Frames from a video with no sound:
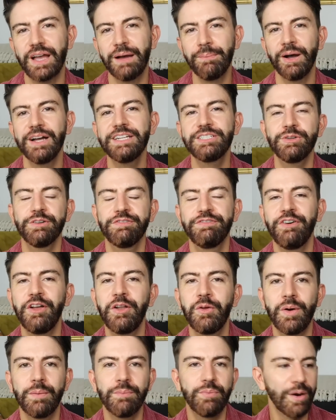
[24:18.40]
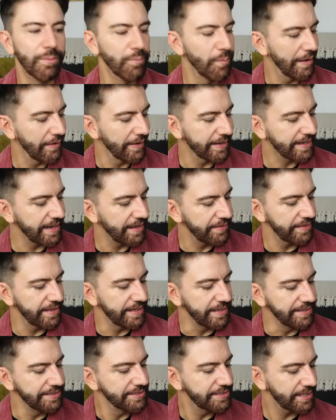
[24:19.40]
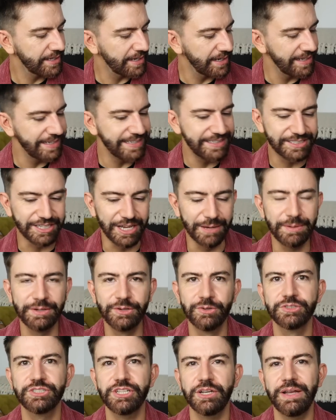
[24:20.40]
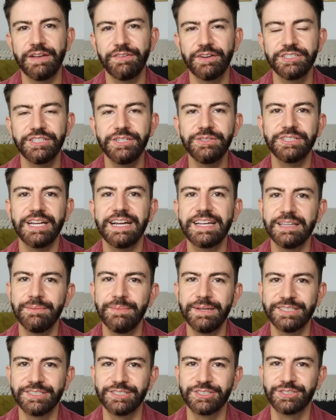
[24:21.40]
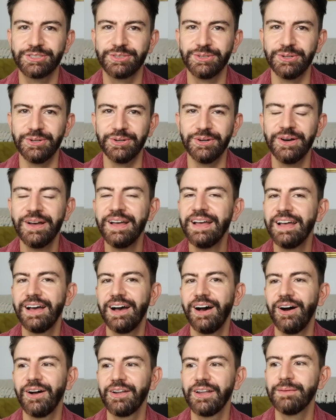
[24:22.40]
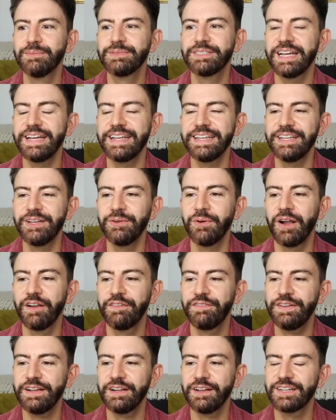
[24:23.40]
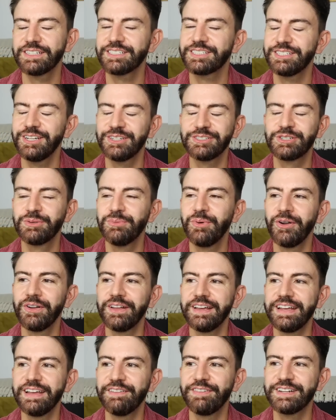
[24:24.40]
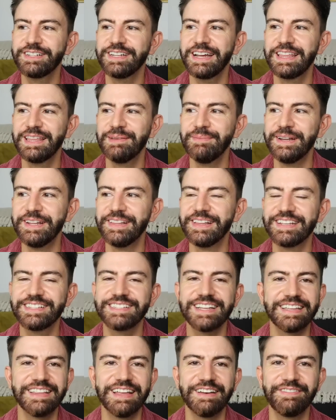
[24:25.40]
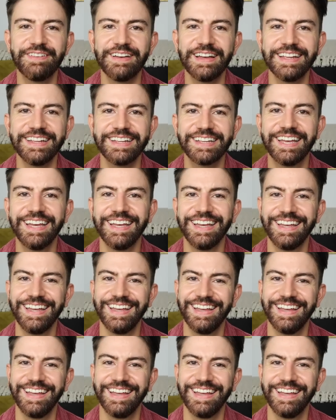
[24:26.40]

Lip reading: I might do a follow-up one where I get these cleaned up, and also if I do take them into store, I'll update you. I'll feel like such a wally if I take them in and they say they're fake.